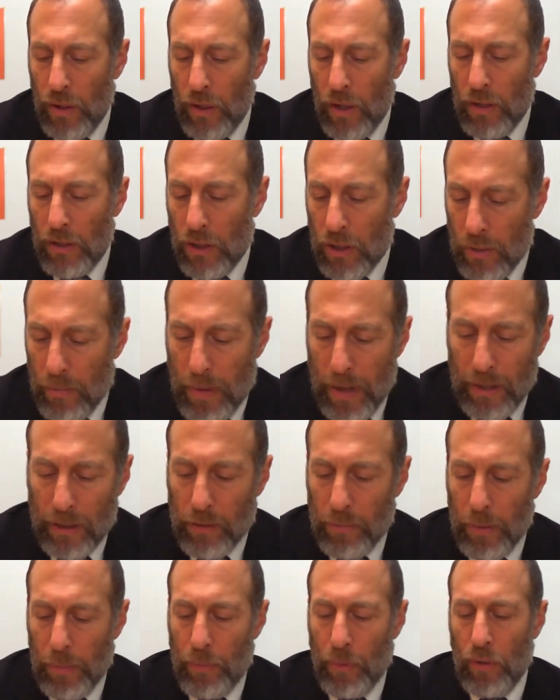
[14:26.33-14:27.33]
cement
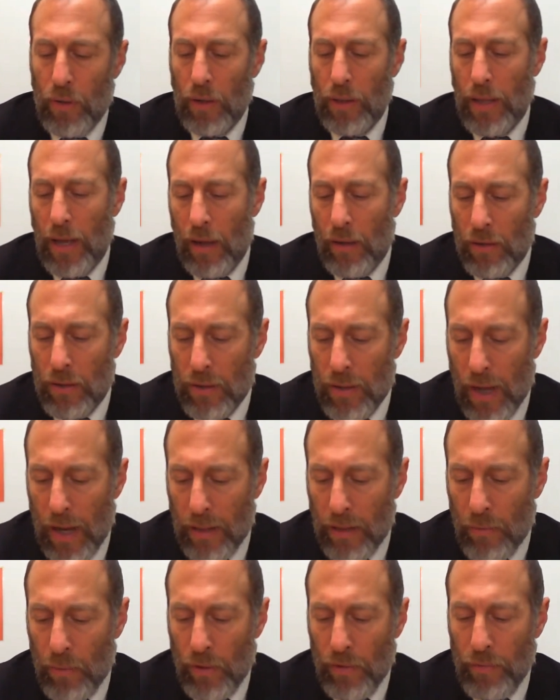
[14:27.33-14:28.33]
to be put on the outside.
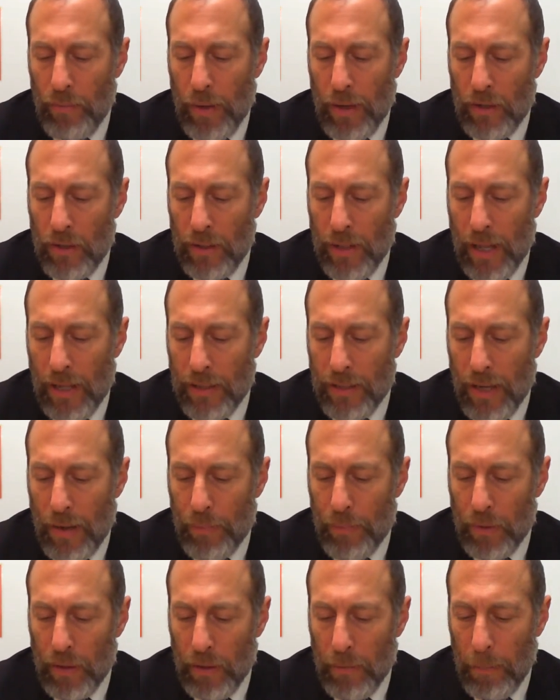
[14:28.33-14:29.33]
They would have mentioned that
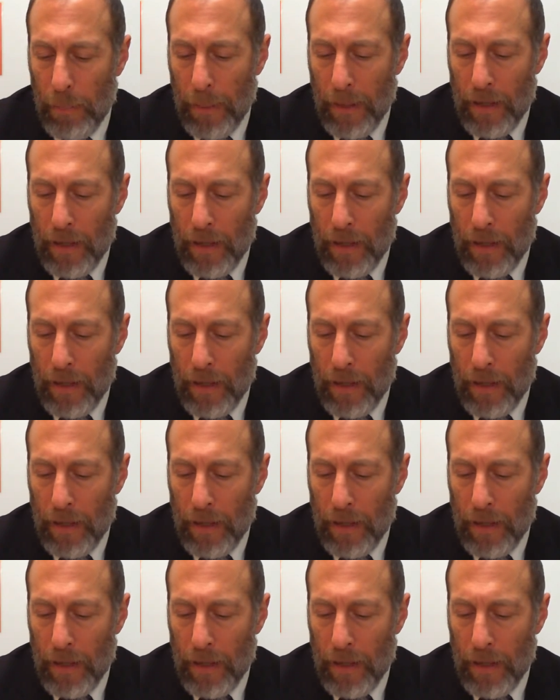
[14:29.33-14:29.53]
separately.